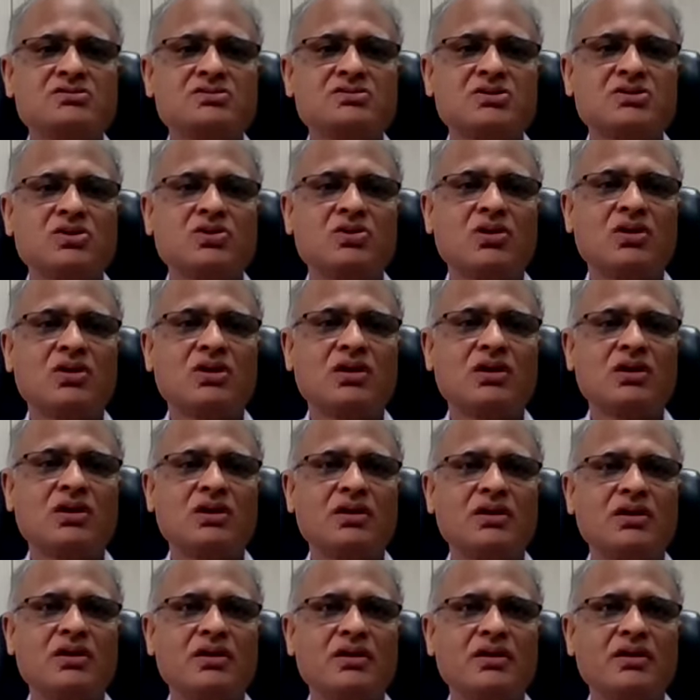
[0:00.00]

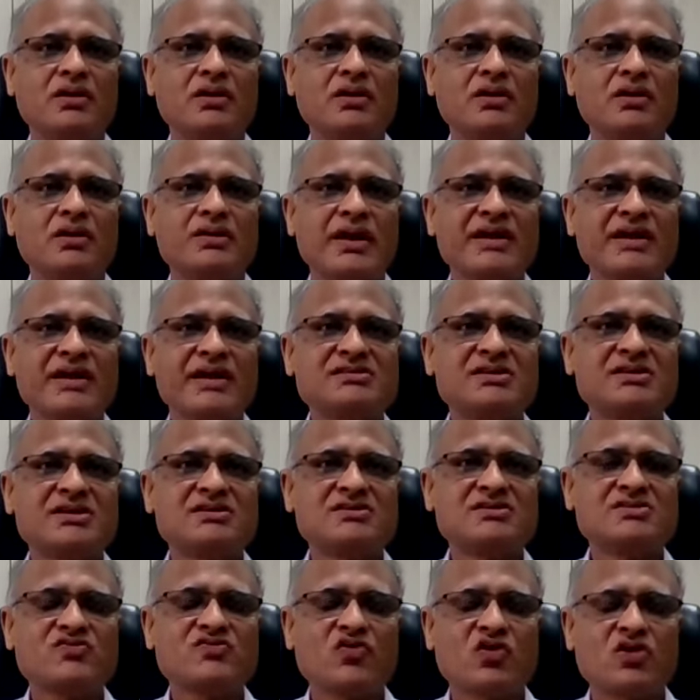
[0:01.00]
So in that
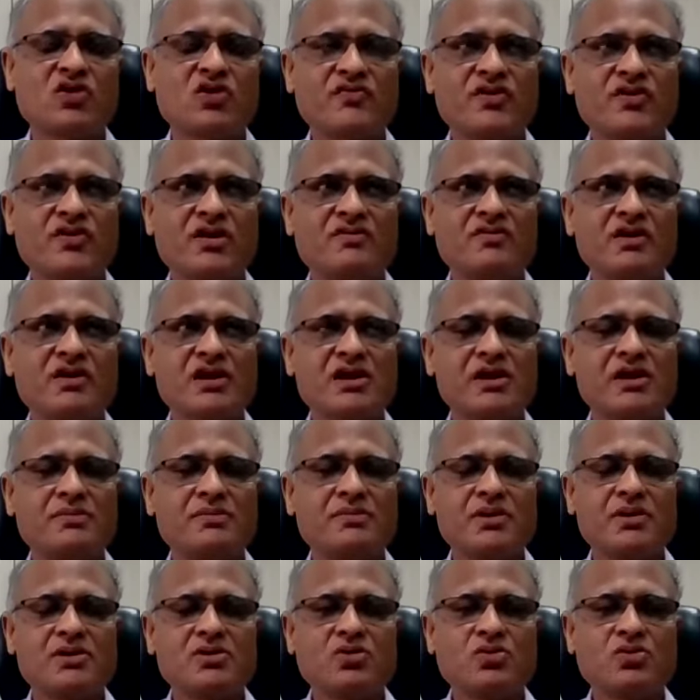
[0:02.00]
sense, what we were
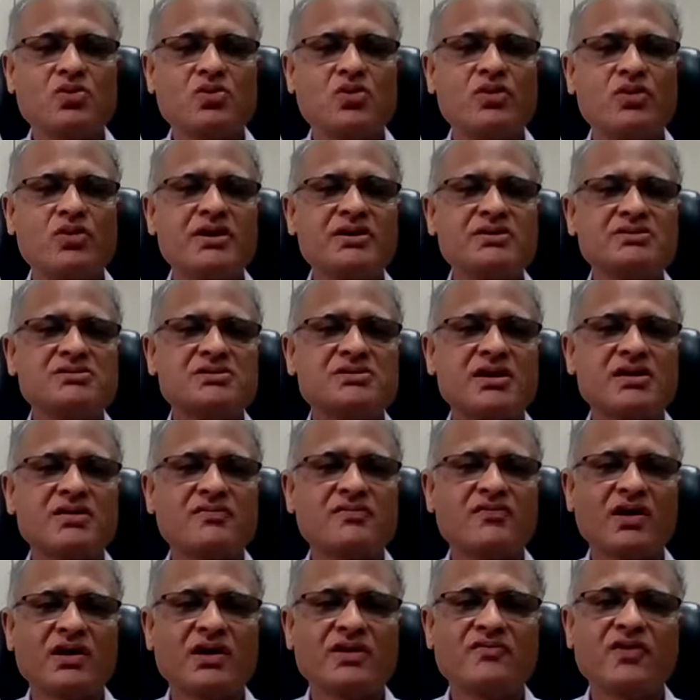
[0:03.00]
able to do is
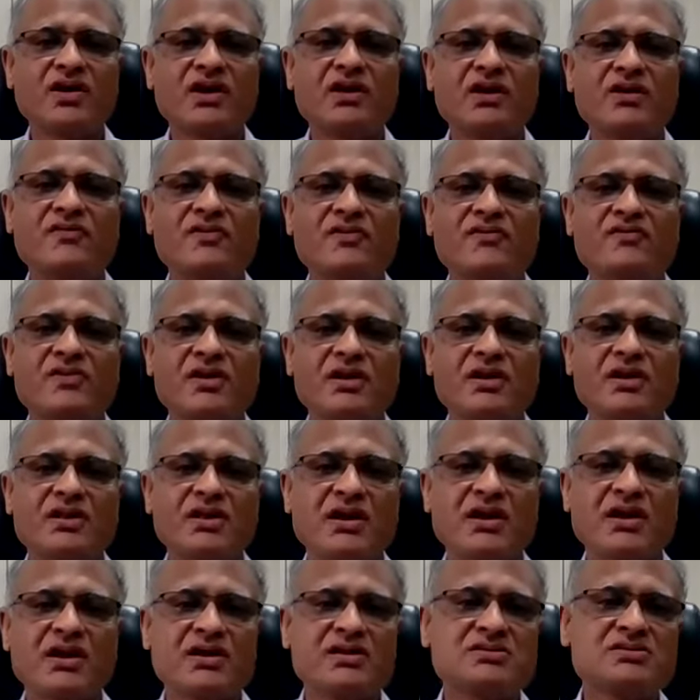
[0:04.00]
that 1 week,
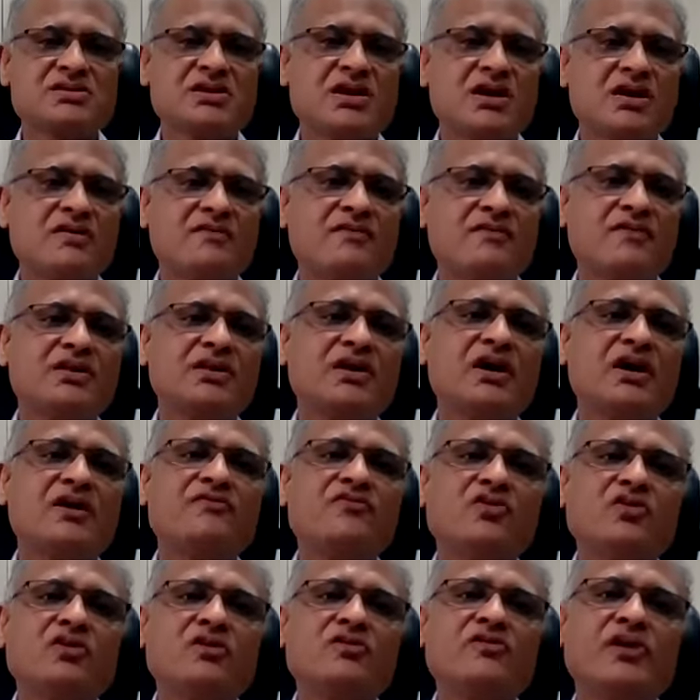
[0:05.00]
15 days, when
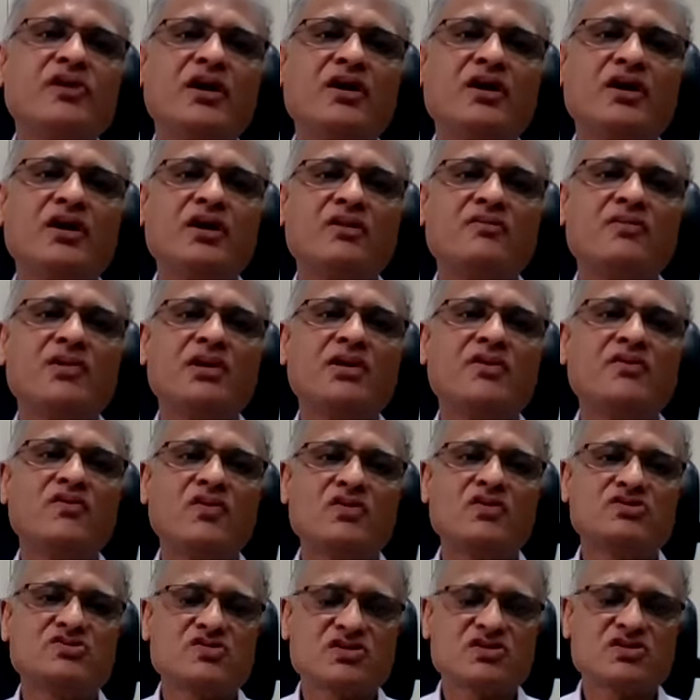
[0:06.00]
our full
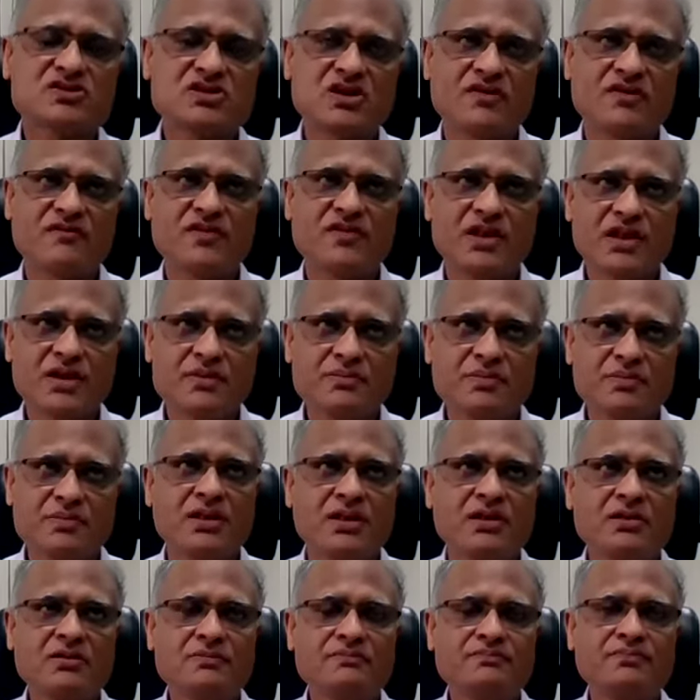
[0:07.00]
workforce was
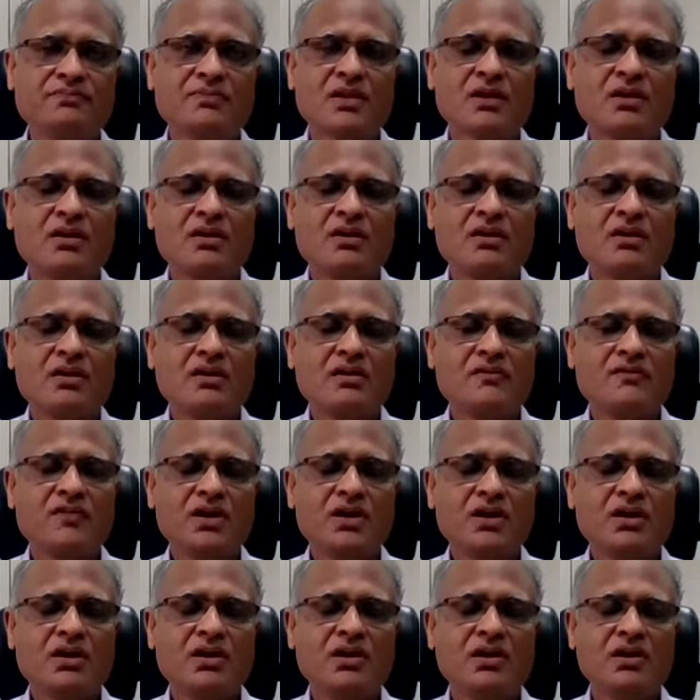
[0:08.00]
available,
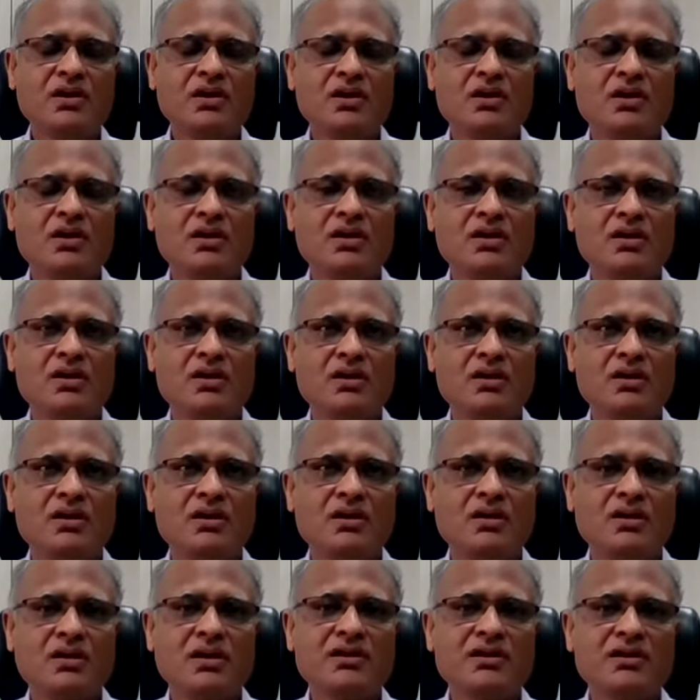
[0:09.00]
we
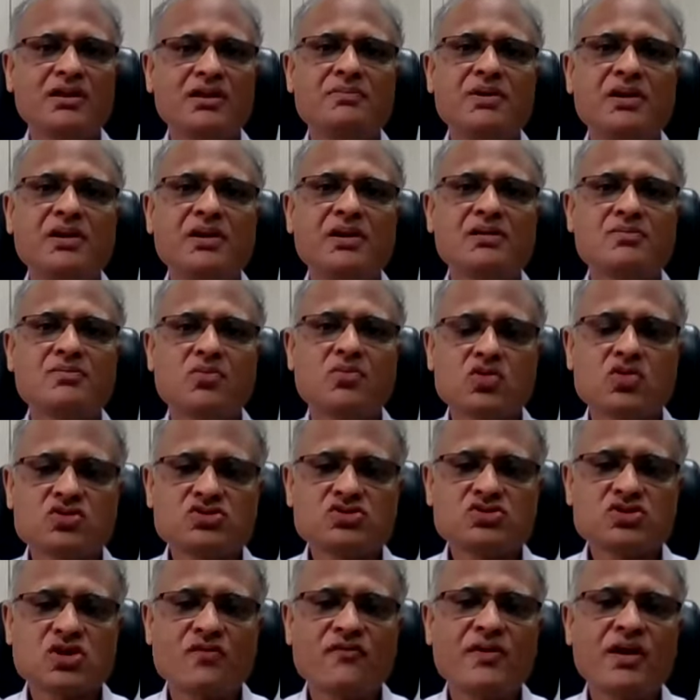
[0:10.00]
enabled
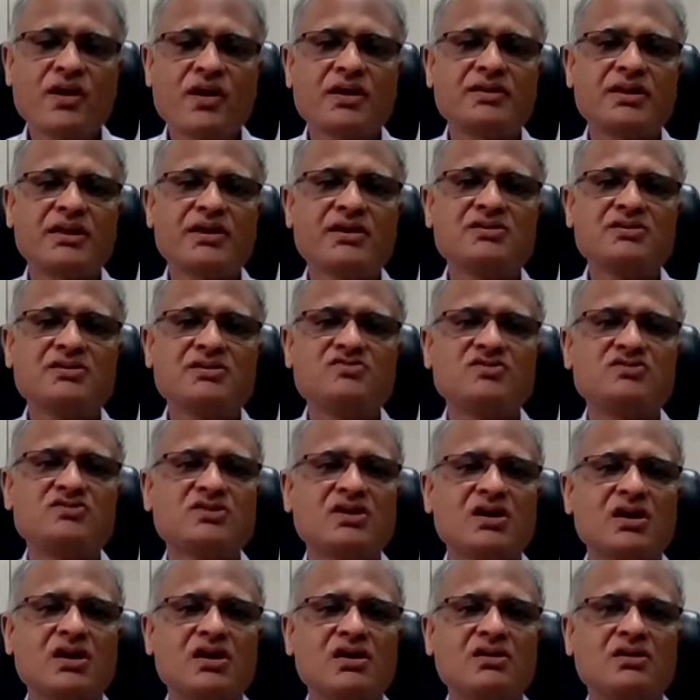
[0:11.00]
most of our things,
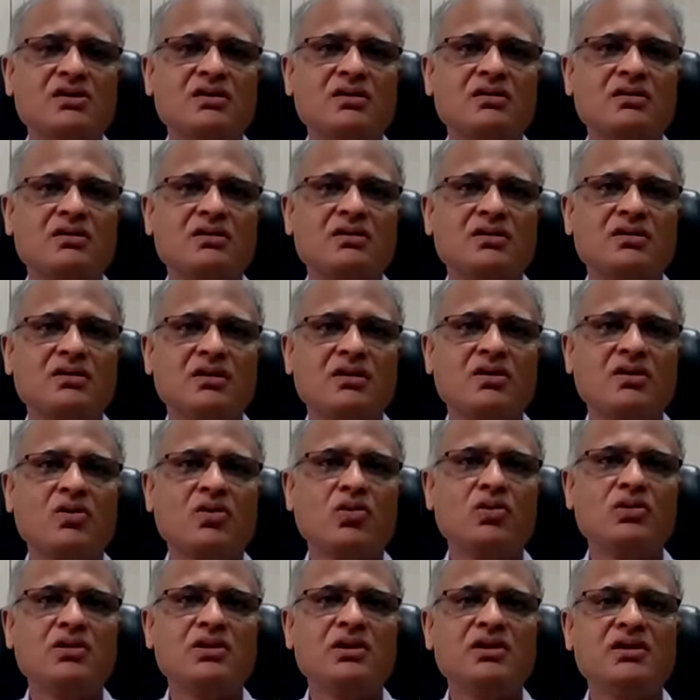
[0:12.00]
which are
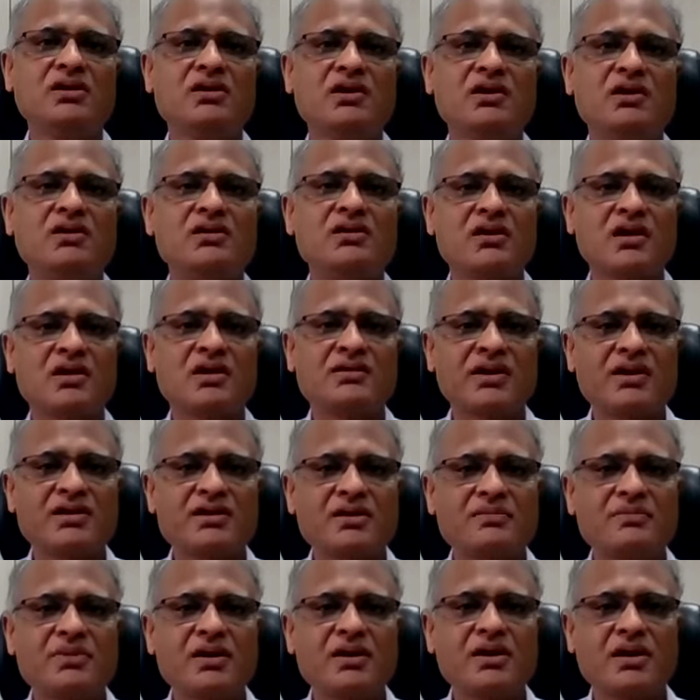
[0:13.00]
only
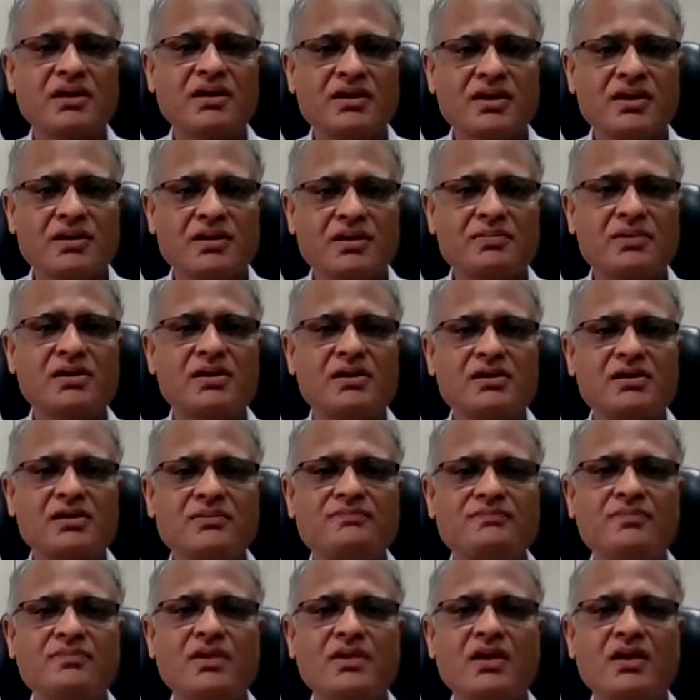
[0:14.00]
intranet enabled.